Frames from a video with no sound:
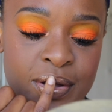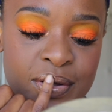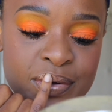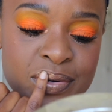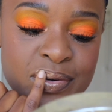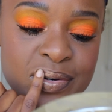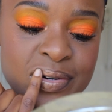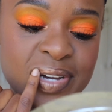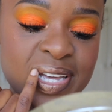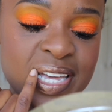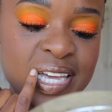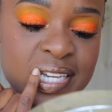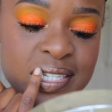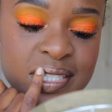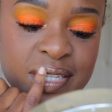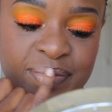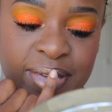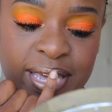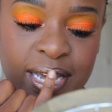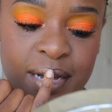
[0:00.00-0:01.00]
Who is
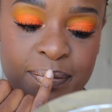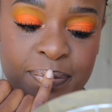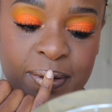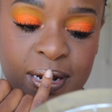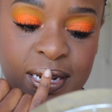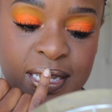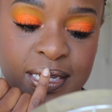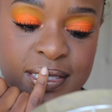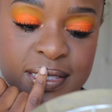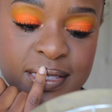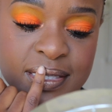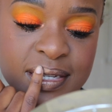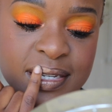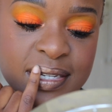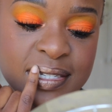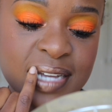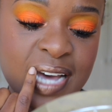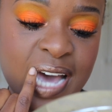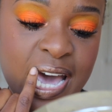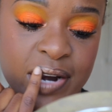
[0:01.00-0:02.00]
the makeup police?
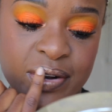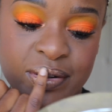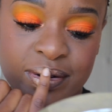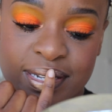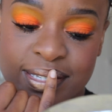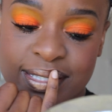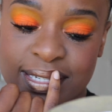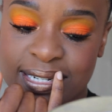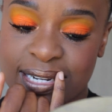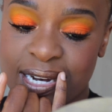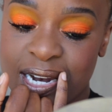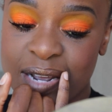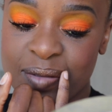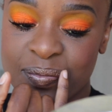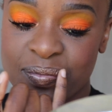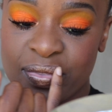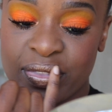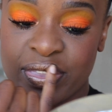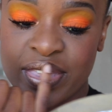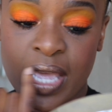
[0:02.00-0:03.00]
Because I don't listen to
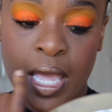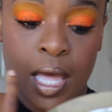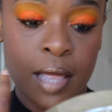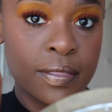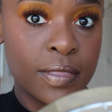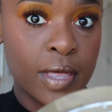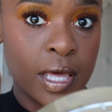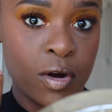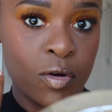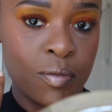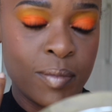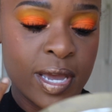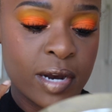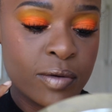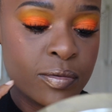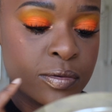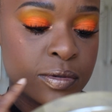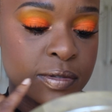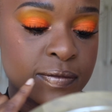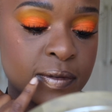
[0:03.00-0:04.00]
them. They don't
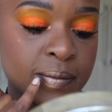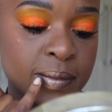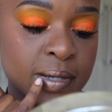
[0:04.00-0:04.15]
make rules for